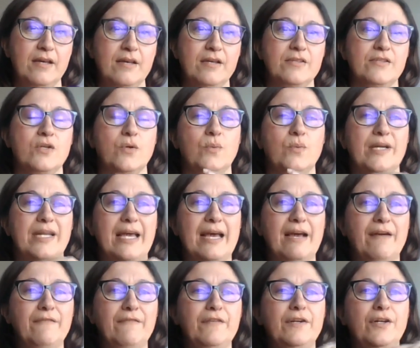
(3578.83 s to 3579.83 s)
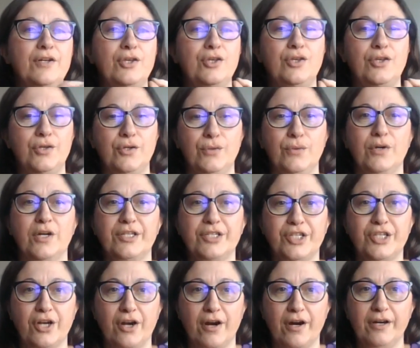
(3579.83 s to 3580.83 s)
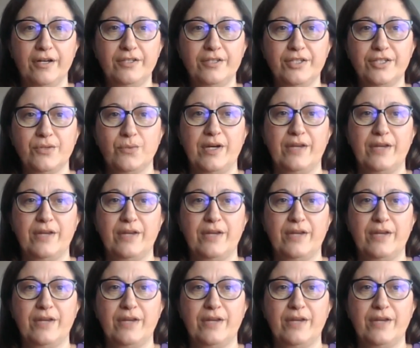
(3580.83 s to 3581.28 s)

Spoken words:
So whatever you are charged,